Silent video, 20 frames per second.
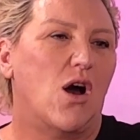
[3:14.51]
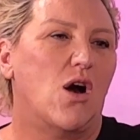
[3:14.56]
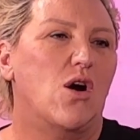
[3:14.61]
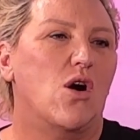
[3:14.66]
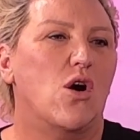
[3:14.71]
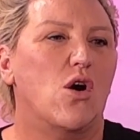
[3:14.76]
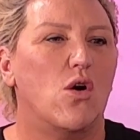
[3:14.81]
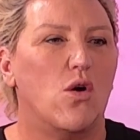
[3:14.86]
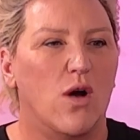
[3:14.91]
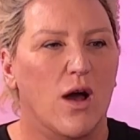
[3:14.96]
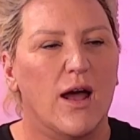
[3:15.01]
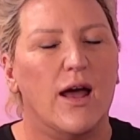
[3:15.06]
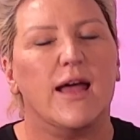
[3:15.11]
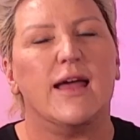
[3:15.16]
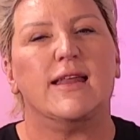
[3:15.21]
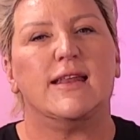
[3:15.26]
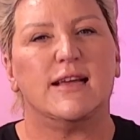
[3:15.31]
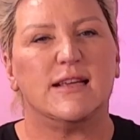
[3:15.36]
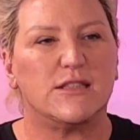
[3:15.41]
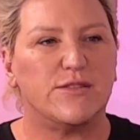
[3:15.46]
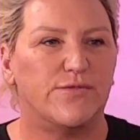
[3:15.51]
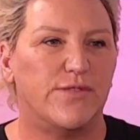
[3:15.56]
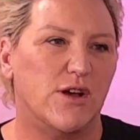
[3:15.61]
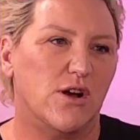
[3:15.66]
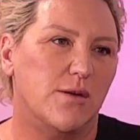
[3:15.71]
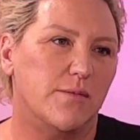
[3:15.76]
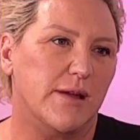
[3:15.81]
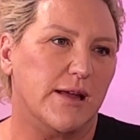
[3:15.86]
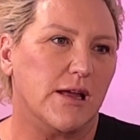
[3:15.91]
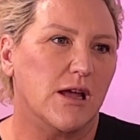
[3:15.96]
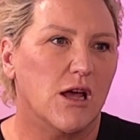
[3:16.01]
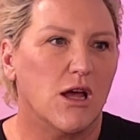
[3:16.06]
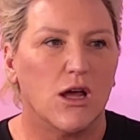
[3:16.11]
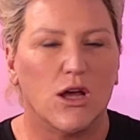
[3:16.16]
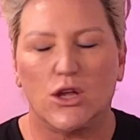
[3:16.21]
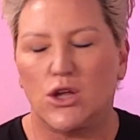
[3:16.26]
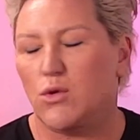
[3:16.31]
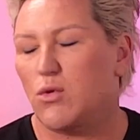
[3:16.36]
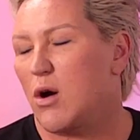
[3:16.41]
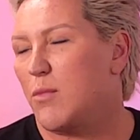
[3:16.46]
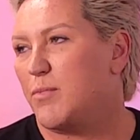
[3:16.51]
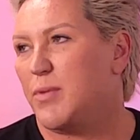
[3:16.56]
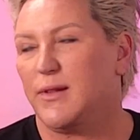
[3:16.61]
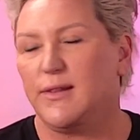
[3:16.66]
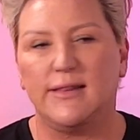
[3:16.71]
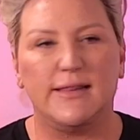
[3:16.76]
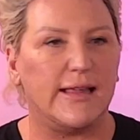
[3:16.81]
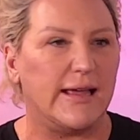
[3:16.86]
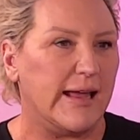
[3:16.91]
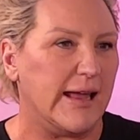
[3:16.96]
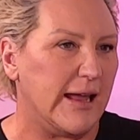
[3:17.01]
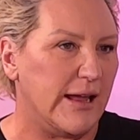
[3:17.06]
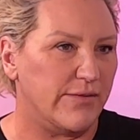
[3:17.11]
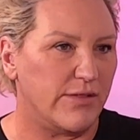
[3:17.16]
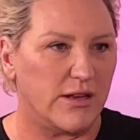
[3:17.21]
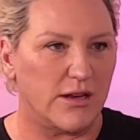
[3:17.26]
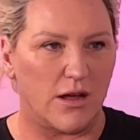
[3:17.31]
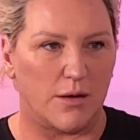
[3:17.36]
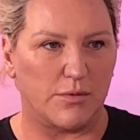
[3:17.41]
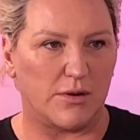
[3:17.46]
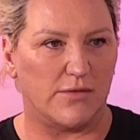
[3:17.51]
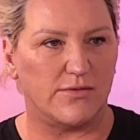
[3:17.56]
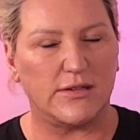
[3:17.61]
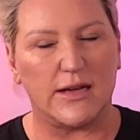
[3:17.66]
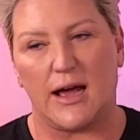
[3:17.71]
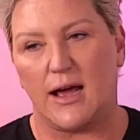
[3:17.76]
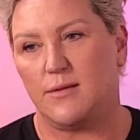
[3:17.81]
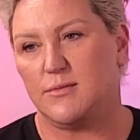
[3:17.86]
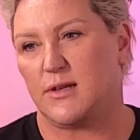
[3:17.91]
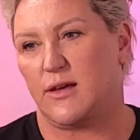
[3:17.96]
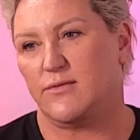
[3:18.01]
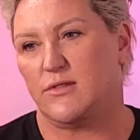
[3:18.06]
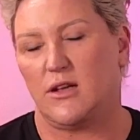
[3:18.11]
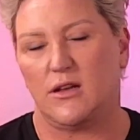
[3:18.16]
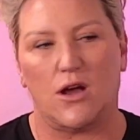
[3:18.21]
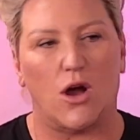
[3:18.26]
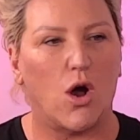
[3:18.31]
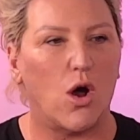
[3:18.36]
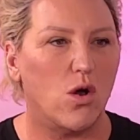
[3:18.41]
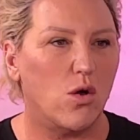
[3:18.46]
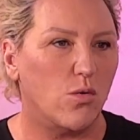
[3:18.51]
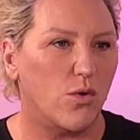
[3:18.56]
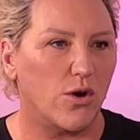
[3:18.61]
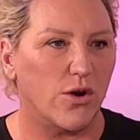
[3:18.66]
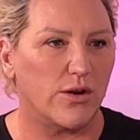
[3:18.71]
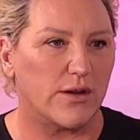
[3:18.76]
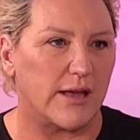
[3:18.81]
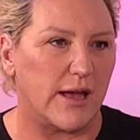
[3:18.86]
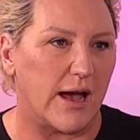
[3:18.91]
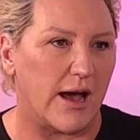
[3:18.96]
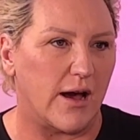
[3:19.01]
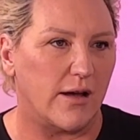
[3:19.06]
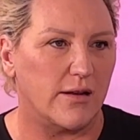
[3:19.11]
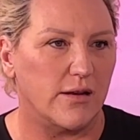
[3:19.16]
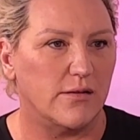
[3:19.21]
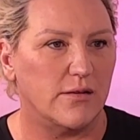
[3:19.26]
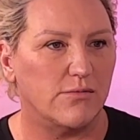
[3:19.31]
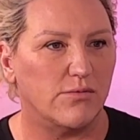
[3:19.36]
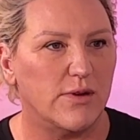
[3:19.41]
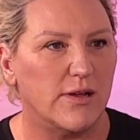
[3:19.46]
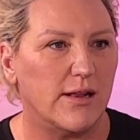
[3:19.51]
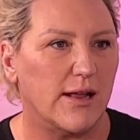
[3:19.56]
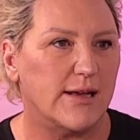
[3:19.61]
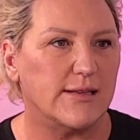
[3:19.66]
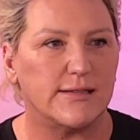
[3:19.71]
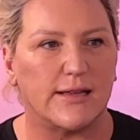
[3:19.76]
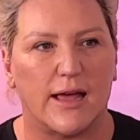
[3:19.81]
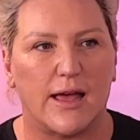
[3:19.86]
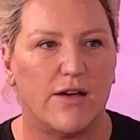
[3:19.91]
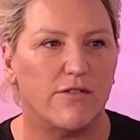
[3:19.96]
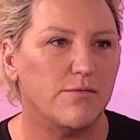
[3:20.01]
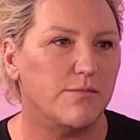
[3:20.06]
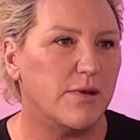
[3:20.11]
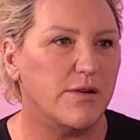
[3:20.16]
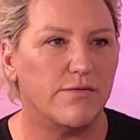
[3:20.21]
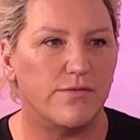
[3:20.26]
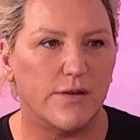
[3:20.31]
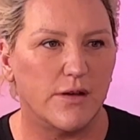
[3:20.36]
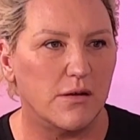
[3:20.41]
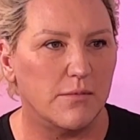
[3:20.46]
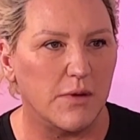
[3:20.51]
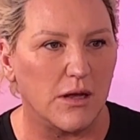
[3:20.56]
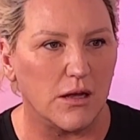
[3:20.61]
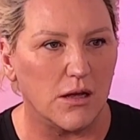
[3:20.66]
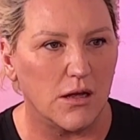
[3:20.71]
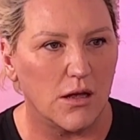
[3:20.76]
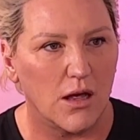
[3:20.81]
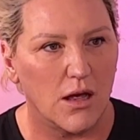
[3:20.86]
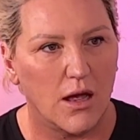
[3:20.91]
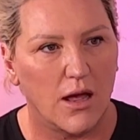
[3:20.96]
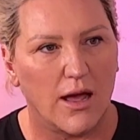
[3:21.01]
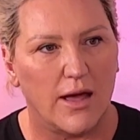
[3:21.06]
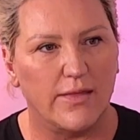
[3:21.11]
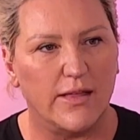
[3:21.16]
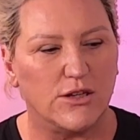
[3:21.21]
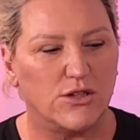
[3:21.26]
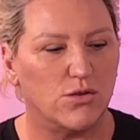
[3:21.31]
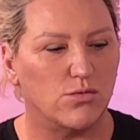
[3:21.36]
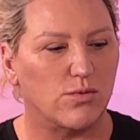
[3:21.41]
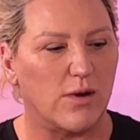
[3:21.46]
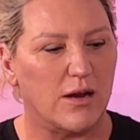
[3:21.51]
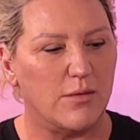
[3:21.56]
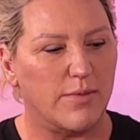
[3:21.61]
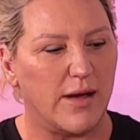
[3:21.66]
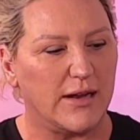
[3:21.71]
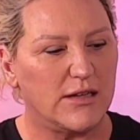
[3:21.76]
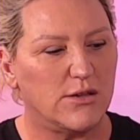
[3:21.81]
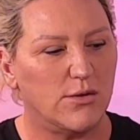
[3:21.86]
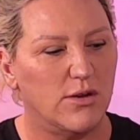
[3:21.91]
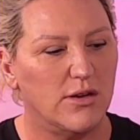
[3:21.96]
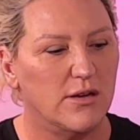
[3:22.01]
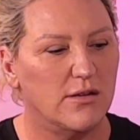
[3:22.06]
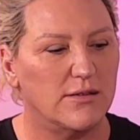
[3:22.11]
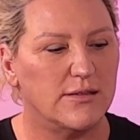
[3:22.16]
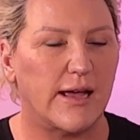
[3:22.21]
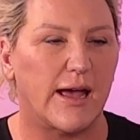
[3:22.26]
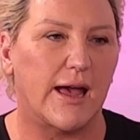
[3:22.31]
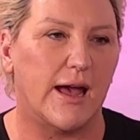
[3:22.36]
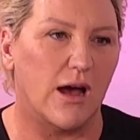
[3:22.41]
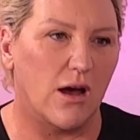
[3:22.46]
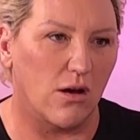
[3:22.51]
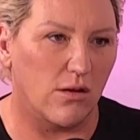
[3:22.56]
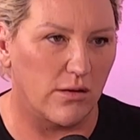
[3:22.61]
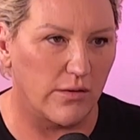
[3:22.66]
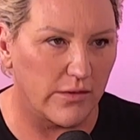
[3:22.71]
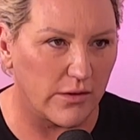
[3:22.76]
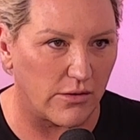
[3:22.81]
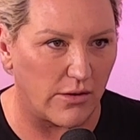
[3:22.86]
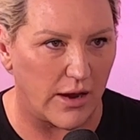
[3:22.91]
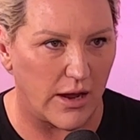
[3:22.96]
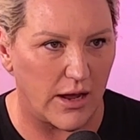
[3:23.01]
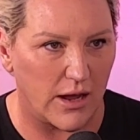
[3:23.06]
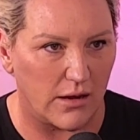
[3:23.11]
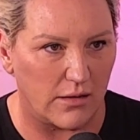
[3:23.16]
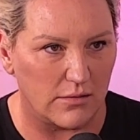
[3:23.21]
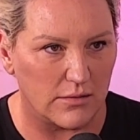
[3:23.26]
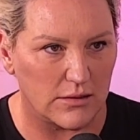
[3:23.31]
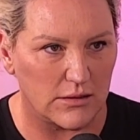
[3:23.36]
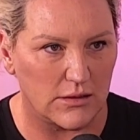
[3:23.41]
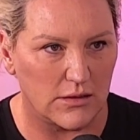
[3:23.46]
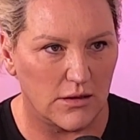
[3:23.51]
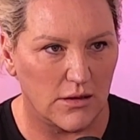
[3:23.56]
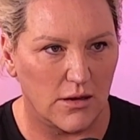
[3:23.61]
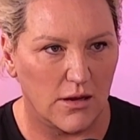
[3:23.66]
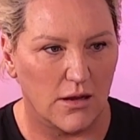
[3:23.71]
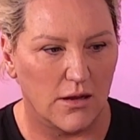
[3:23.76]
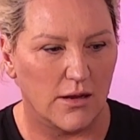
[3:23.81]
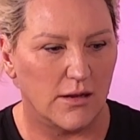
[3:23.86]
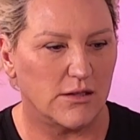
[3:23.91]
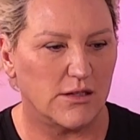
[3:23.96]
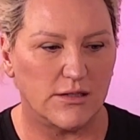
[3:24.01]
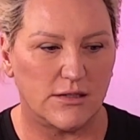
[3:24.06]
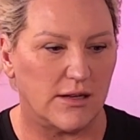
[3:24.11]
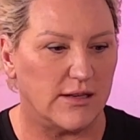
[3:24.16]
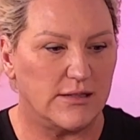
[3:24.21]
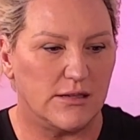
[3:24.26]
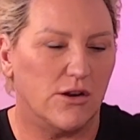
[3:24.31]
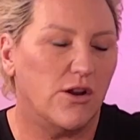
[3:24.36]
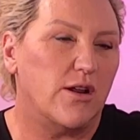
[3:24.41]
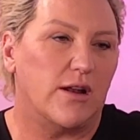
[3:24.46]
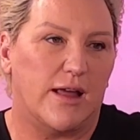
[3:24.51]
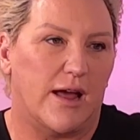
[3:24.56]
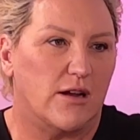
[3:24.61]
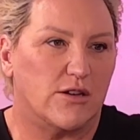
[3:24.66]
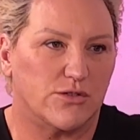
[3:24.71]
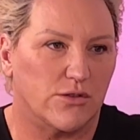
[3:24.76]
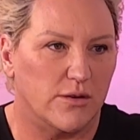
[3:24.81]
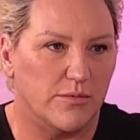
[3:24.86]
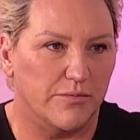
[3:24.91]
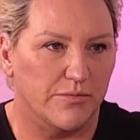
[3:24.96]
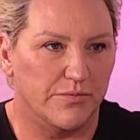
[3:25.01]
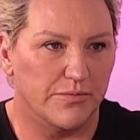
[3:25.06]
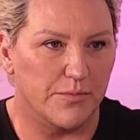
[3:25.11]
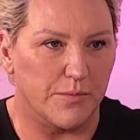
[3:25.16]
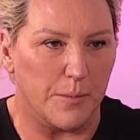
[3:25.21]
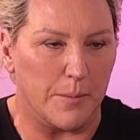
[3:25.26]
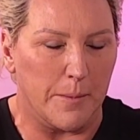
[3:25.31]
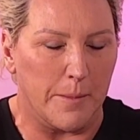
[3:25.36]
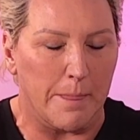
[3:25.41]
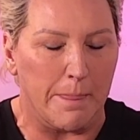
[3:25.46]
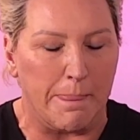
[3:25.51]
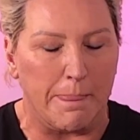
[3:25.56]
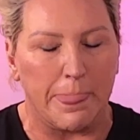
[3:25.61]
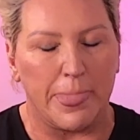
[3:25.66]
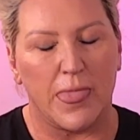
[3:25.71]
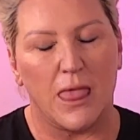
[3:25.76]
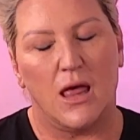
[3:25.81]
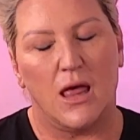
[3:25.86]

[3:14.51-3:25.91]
Oh, it is filming. Mm-hmm. You won't believe the number of times I've done a whole workout and realized I haven't been filming. Oh. And then she'll run back to her little towel yeah. on the ground. She's, it's in her lounge room. Right, okay.